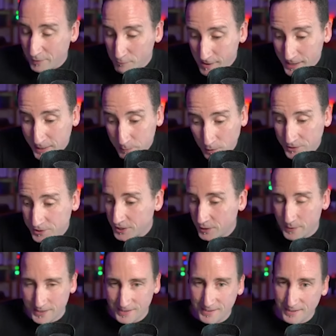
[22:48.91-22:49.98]
if you really want to
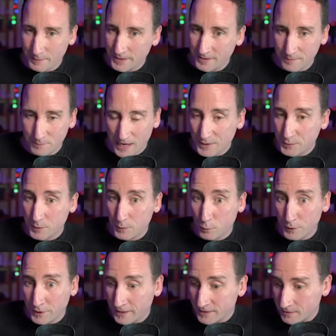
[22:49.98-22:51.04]
do it, as with
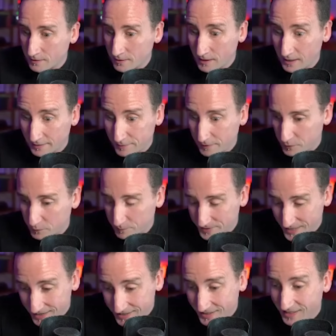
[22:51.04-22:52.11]
all things in life, if you
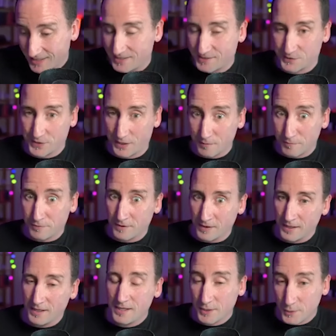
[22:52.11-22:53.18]
dedicate yourself,
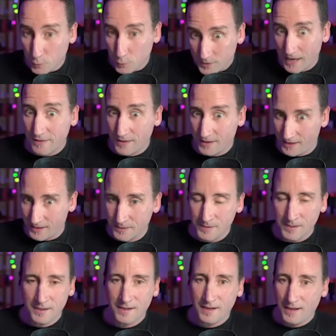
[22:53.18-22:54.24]
you'll get there.
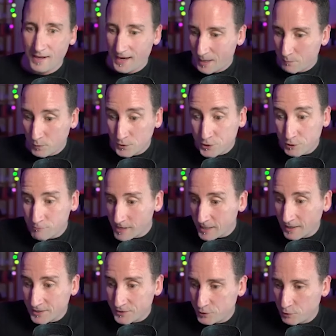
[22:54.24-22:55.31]
And once you
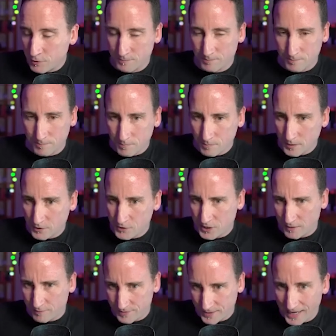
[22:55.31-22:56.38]
realize you can
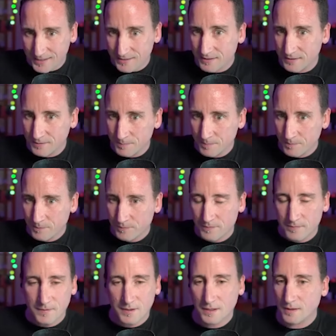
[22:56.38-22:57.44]
achieve that,
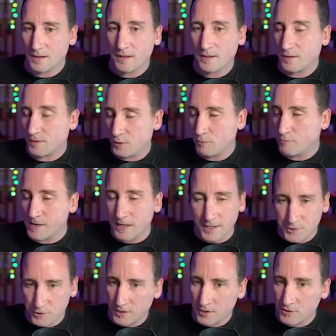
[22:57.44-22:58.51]
you
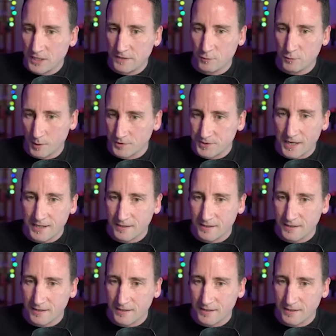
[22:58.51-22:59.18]
realize you can achieve almost